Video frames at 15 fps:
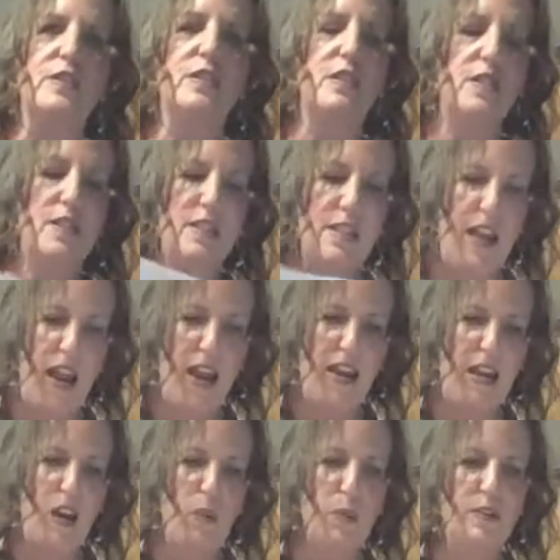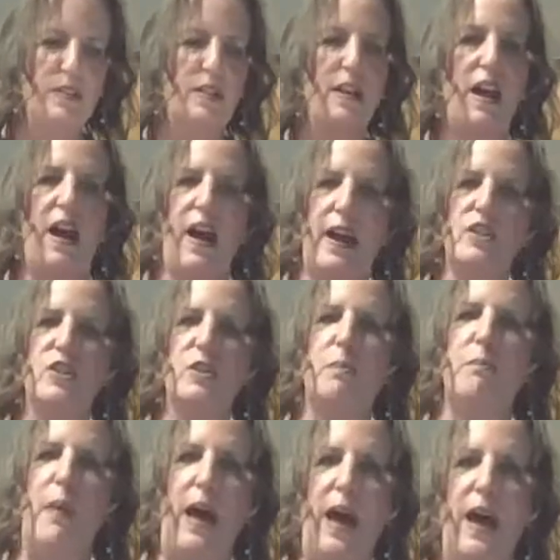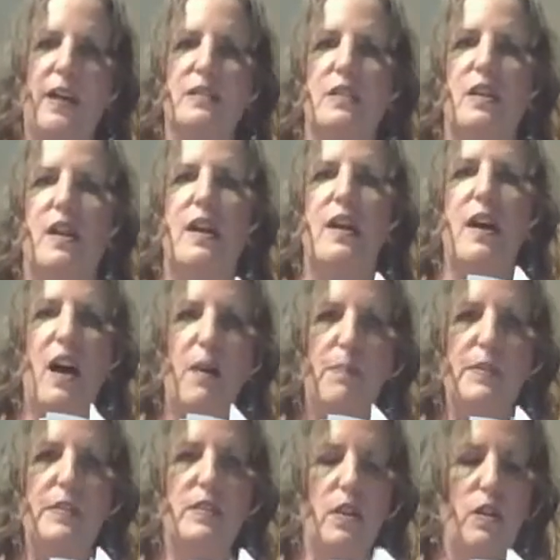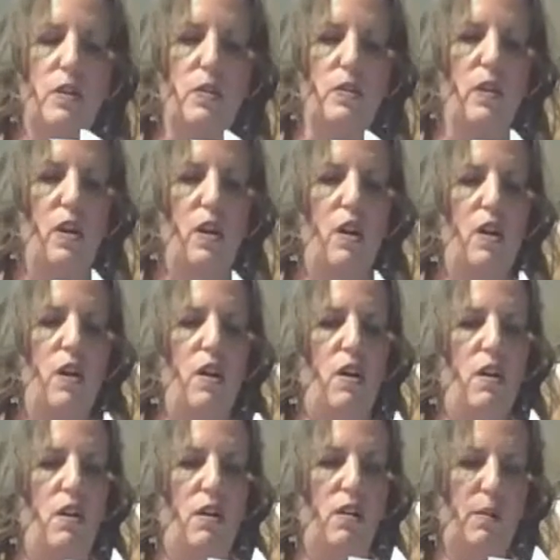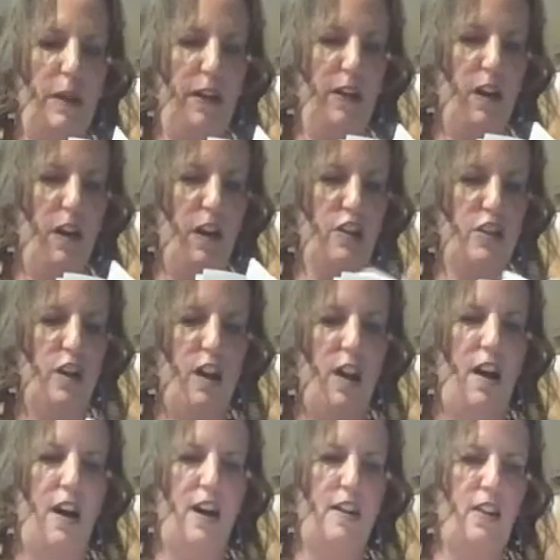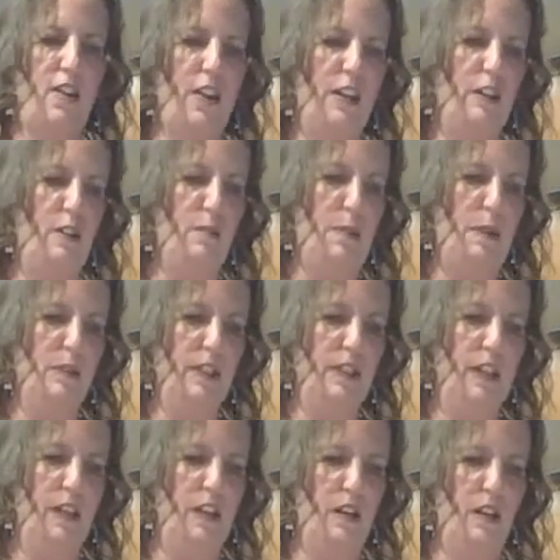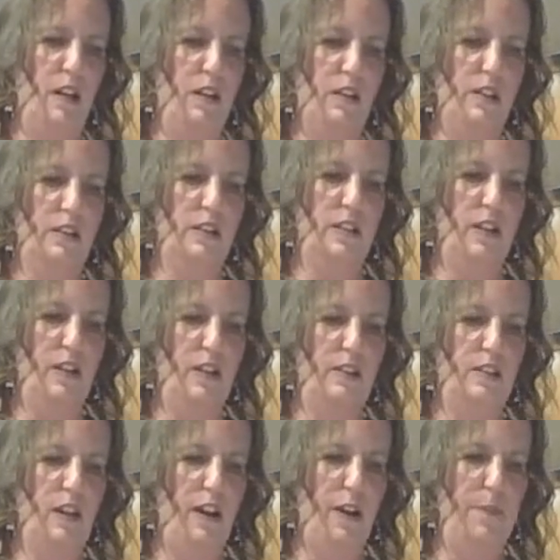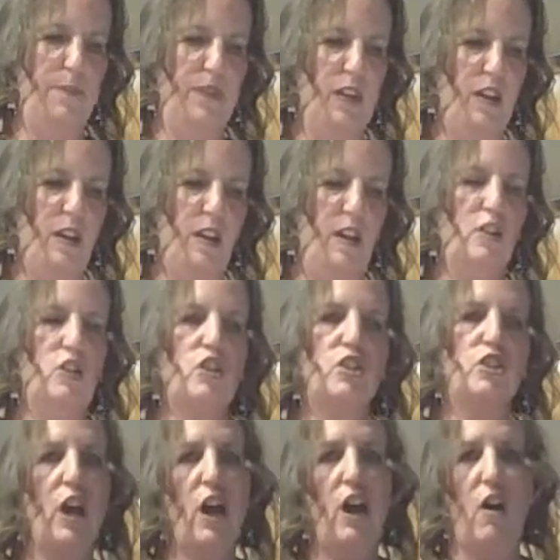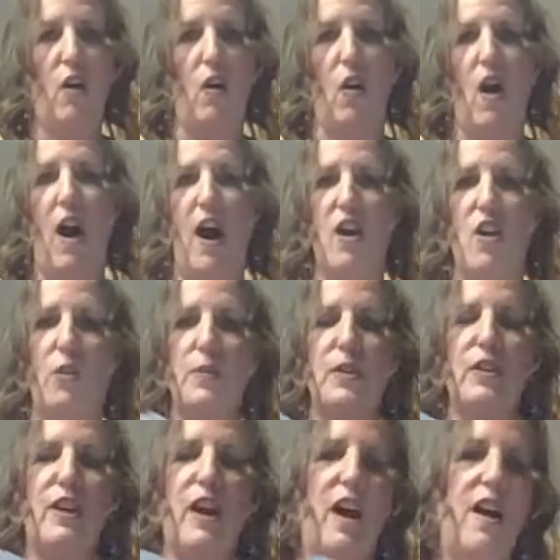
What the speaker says: for today. It was an action-packed episode. Oh my gosh, I didn't think I'd be able to get it all done on time. So I hope you